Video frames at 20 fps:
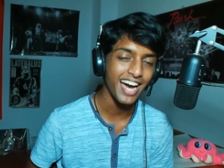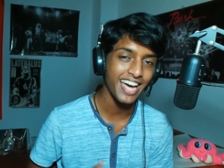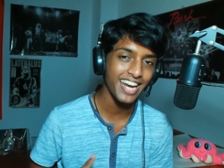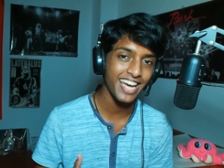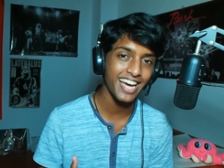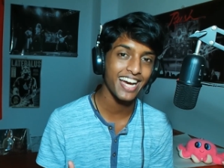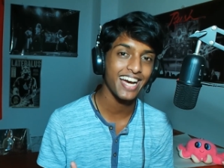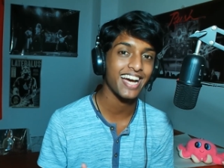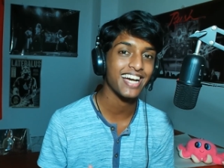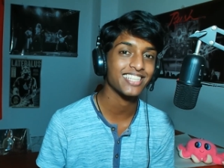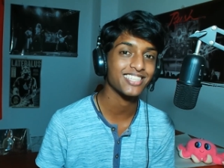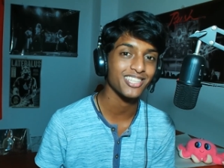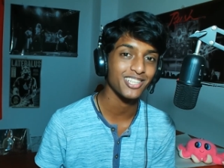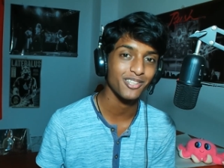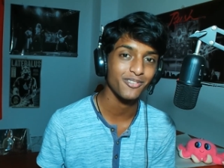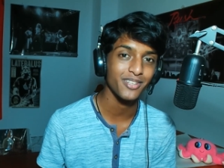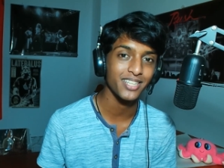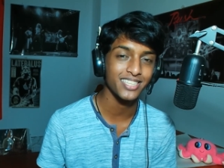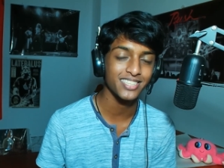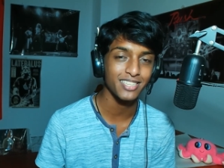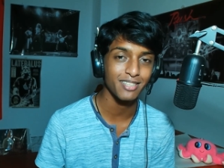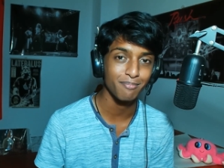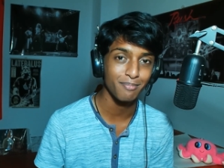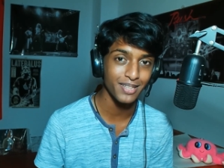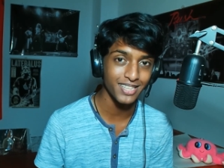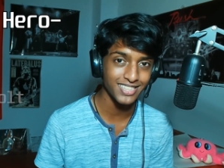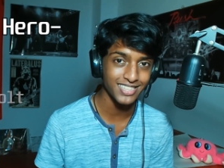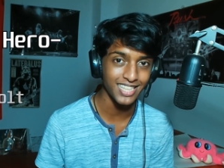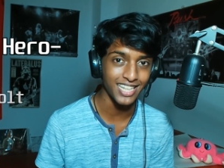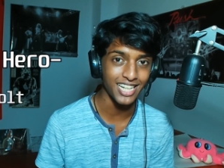And uh, as always, a
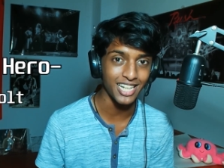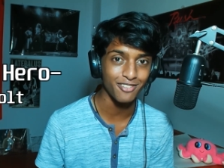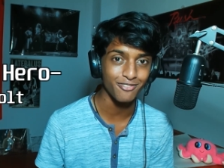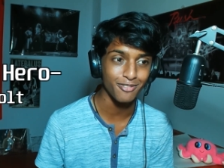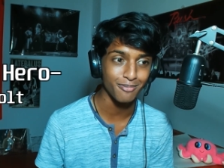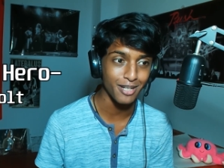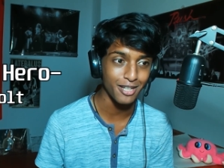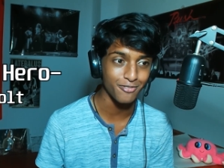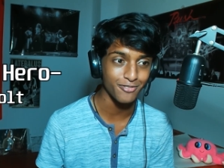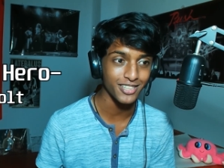big shout out for my